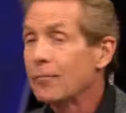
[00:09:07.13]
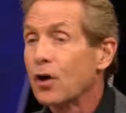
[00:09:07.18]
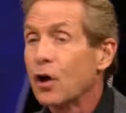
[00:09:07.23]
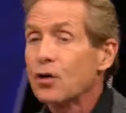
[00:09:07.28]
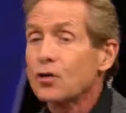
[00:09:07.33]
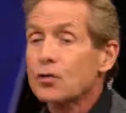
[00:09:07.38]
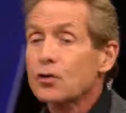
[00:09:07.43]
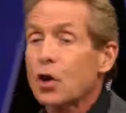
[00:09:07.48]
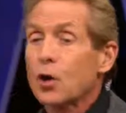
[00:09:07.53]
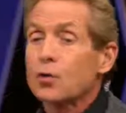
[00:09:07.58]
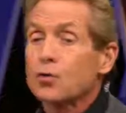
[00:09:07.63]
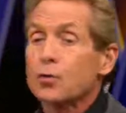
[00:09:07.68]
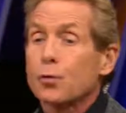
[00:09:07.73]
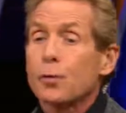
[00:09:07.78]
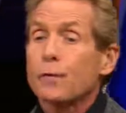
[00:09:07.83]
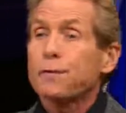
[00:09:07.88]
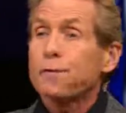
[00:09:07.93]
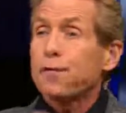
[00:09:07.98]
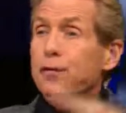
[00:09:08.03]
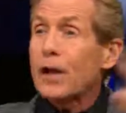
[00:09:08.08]
Those
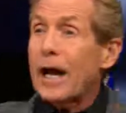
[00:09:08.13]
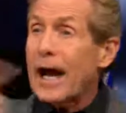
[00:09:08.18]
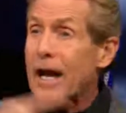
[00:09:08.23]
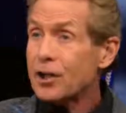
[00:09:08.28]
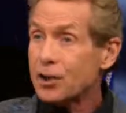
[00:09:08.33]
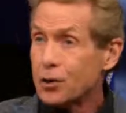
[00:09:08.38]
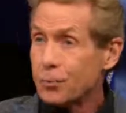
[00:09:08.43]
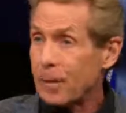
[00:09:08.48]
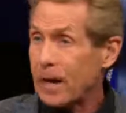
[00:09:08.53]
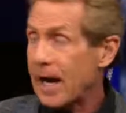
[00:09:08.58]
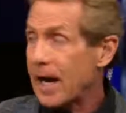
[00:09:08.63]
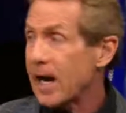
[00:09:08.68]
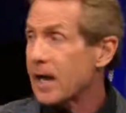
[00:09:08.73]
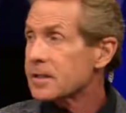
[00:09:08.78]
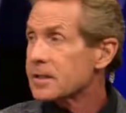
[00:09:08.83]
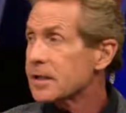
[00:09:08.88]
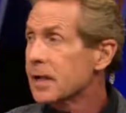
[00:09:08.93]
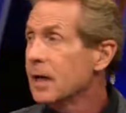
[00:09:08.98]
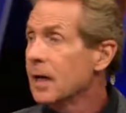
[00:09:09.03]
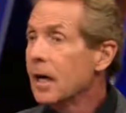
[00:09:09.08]
were
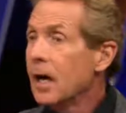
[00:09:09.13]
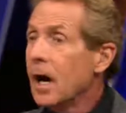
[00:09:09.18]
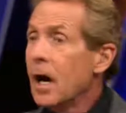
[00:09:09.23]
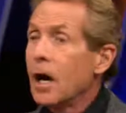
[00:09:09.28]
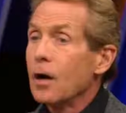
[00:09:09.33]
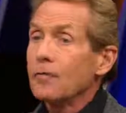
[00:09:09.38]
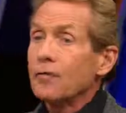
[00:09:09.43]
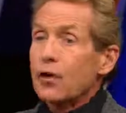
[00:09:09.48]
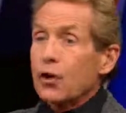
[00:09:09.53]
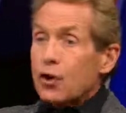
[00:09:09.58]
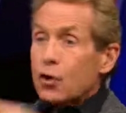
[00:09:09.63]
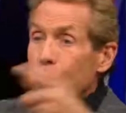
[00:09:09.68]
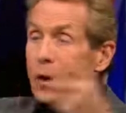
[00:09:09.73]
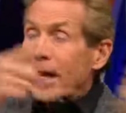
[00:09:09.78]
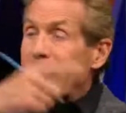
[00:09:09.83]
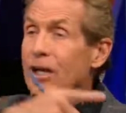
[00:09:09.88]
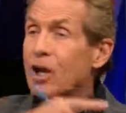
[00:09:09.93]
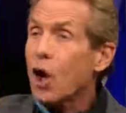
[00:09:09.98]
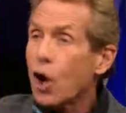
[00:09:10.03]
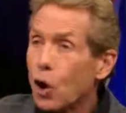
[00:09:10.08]
flashbacks of the
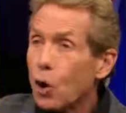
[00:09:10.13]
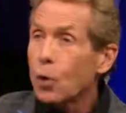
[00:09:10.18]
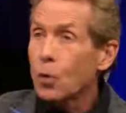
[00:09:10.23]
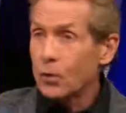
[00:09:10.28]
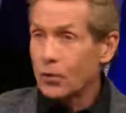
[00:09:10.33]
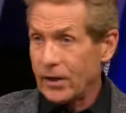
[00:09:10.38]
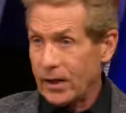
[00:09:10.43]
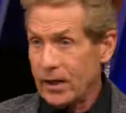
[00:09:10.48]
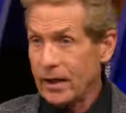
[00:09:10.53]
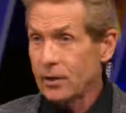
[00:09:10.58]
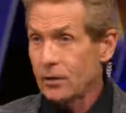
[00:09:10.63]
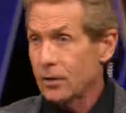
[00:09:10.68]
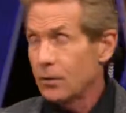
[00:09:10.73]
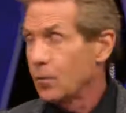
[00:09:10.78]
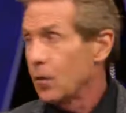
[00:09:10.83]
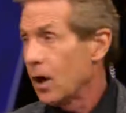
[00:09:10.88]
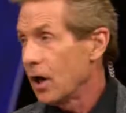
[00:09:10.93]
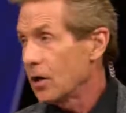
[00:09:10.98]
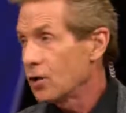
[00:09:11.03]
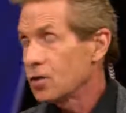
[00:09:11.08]
great old
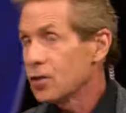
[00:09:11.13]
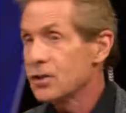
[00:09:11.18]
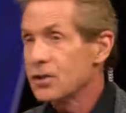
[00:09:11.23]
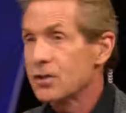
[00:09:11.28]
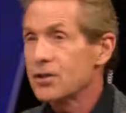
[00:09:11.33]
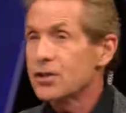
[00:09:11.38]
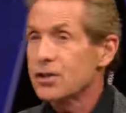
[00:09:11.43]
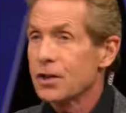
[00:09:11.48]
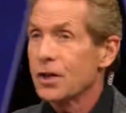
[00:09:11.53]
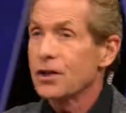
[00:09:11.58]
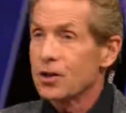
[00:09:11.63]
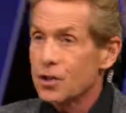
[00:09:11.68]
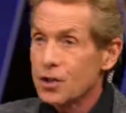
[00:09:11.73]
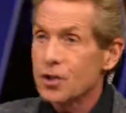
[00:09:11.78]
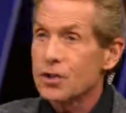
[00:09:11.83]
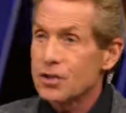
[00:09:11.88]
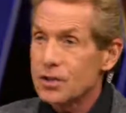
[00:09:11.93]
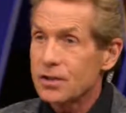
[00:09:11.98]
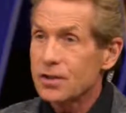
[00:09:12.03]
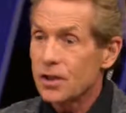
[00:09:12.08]
Aaron Rodgers instead of
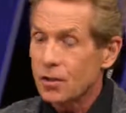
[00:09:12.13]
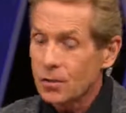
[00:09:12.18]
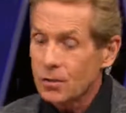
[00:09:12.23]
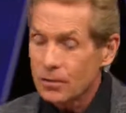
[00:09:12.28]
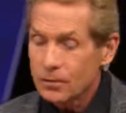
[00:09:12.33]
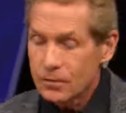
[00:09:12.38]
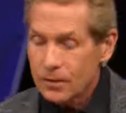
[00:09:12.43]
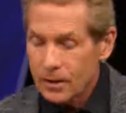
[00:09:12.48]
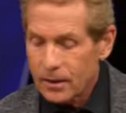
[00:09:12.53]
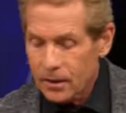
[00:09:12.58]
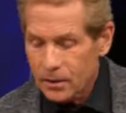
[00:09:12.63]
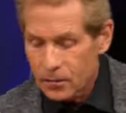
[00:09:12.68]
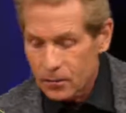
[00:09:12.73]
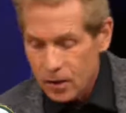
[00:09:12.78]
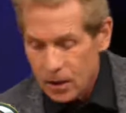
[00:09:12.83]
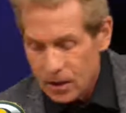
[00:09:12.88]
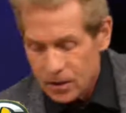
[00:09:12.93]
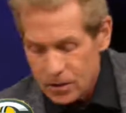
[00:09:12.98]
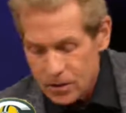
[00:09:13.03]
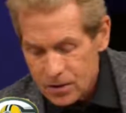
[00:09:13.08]
just the old Aaron
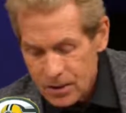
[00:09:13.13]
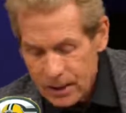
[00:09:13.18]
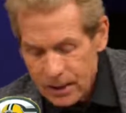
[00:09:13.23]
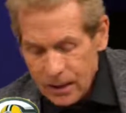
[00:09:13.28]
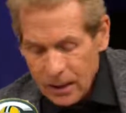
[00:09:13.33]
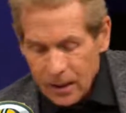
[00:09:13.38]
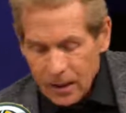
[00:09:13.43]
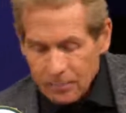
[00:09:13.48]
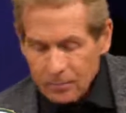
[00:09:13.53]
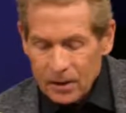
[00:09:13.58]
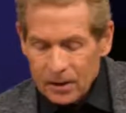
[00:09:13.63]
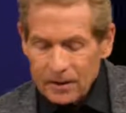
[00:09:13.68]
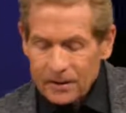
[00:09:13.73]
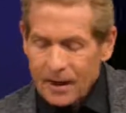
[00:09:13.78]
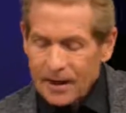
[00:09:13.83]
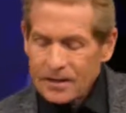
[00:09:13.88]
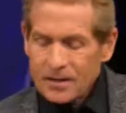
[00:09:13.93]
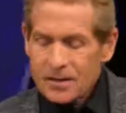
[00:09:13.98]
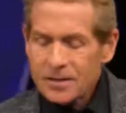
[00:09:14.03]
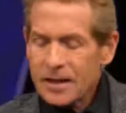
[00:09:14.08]
Rodgers. But
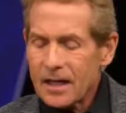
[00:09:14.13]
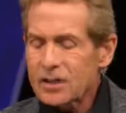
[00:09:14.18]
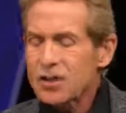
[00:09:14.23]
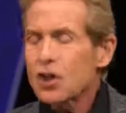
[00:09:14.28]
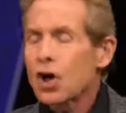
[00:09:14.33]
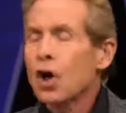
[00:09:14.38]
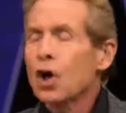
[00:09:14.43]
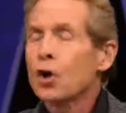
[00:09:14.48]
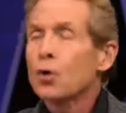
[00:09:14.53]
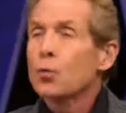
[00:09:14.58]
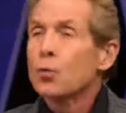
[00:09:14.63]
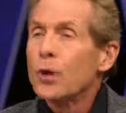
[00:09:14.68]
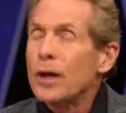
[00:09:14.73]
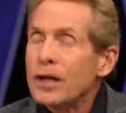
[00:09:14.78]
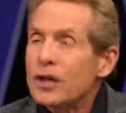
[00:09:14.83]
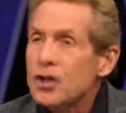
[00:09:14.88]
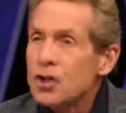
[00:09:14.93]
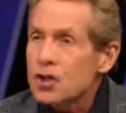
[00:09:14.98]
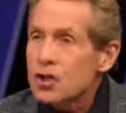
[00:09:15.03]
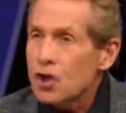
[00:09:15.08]
that's a
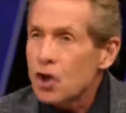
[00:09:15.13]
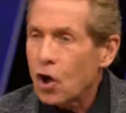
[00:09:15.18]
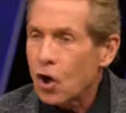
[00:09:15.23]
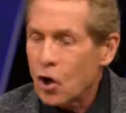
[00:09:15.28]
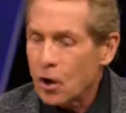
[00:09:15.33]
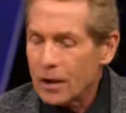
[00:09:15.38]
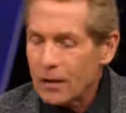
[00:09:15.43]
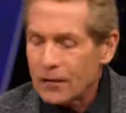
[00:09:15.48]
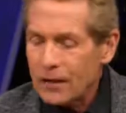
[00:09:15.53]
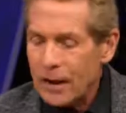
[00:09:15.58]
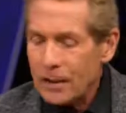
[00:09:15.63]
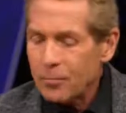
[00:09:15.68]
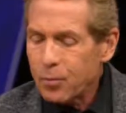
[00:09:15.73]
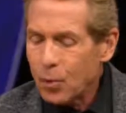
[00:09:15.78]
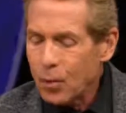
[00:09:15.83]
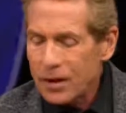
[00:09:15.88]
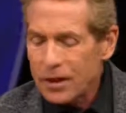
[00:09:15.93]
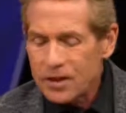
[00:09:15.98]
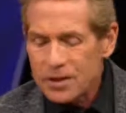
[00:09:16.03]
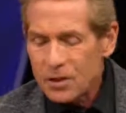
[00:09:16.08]
horrendous call at that
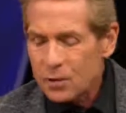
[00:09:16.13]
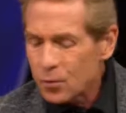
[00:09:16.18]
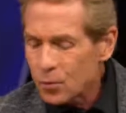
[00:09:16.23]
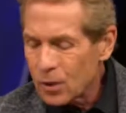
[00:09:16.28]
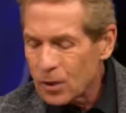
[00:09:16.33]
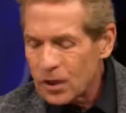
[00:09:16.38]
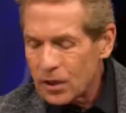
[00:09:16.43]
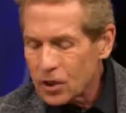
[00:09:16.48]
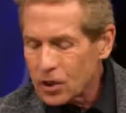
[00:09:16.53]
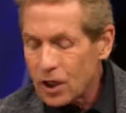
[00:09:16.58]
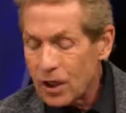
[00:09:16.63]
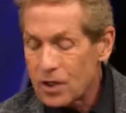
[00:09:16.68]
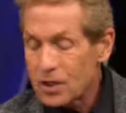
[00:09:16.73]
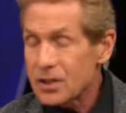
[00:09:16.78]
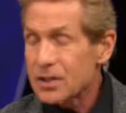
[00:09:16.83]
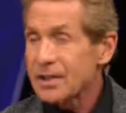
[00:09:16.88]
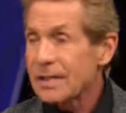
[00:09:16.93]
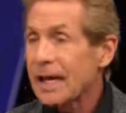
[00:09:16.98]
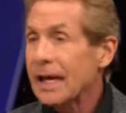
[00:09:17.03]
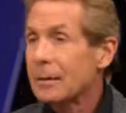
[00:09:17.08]
point because it really
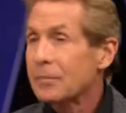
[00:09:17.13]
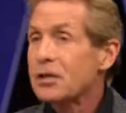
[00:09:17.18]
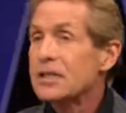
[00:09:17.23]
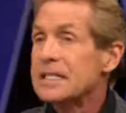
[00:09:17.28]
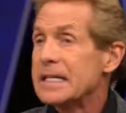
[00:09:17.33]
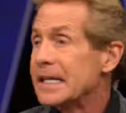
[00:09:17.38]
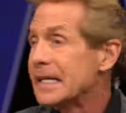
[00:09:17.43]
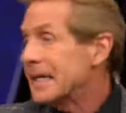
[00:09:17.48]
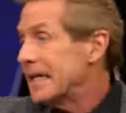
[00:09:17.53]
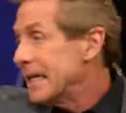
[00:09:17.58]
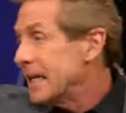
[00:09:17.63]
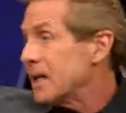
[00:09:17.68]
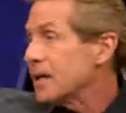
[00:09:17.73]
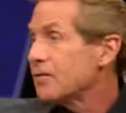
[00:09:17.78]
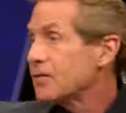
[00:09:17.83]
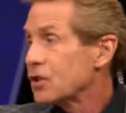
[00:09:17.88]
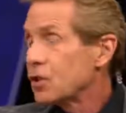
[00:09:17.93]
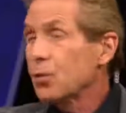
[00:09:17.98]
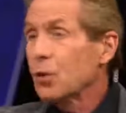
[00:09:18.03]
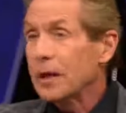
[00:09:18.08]
changes the game because it
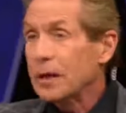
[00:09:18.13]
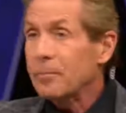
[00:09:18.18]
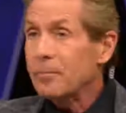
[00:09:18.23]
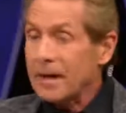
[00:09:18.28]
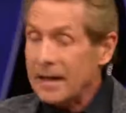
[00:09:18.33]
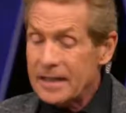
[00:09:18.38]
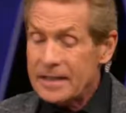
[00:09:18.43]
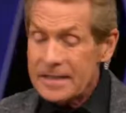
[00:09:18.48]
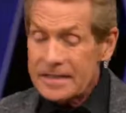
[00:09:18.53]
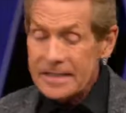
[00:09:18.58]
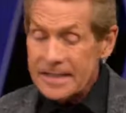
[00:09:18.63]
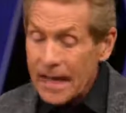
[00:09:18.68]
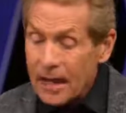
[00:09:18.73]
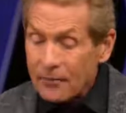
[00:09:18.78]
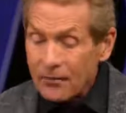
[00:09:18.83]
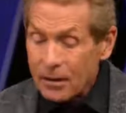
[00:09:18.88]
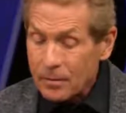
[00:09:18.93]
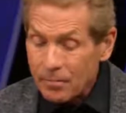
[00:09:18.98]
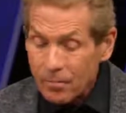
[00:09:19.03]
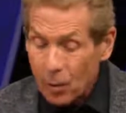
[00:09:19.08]
gives Green Bay
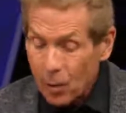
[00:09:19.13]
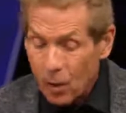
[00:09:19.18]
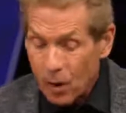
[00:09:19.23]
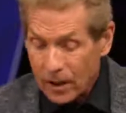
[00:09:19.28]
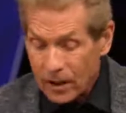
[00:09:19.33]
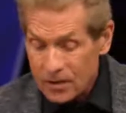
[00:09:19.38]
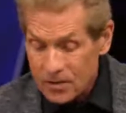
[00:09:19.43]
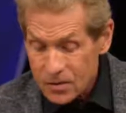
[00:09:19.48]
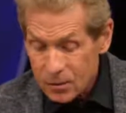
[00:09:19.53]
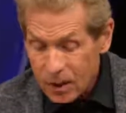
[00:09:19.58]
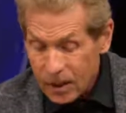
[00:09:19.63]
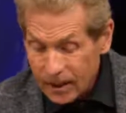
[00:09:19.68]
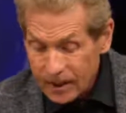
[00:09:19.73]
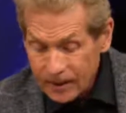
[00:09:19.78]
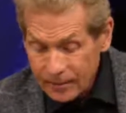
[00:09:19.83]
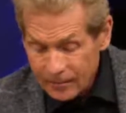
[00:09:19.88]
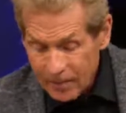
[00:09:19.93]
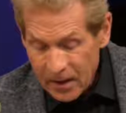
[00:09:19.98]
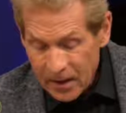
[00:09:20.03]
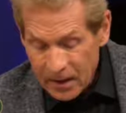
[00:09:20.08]
7 points,
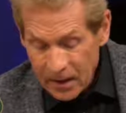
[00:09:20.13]
right?